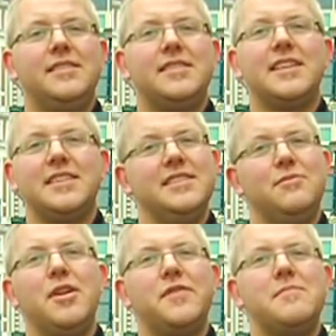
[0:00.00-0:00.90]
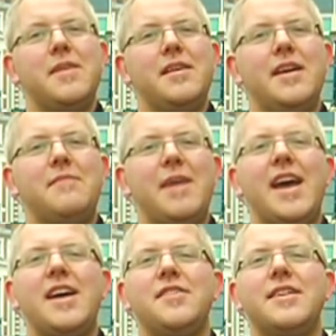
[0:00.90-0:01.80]
It's like one of the
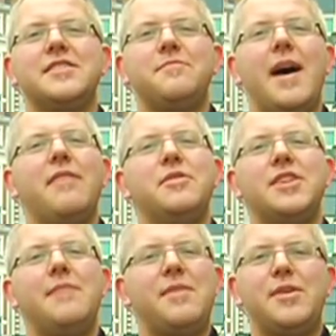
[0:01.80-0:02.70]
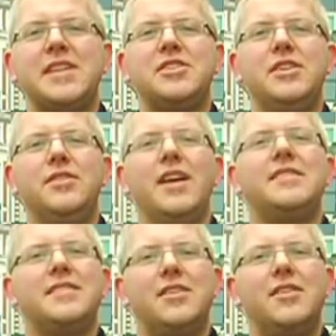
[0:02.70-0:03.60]
areas of math which I was actually good
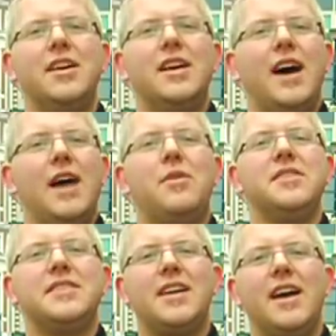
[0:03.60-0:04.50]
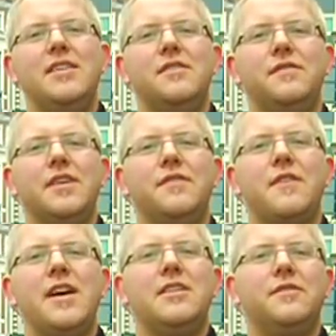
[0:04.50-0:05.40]
at, so I wasn't kind of
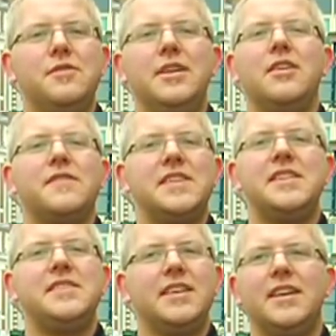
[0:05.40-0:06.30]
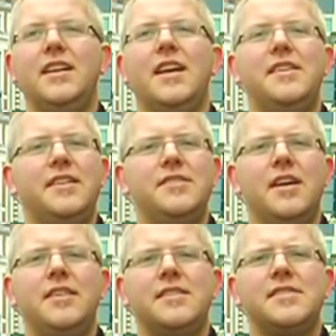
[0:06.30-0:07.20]
afraid of doing a lot of statistical
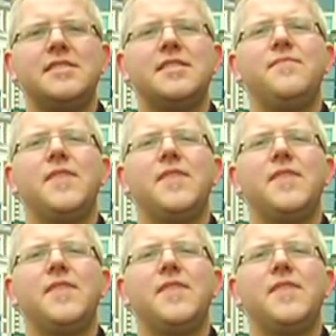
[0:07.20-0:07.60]
analysis.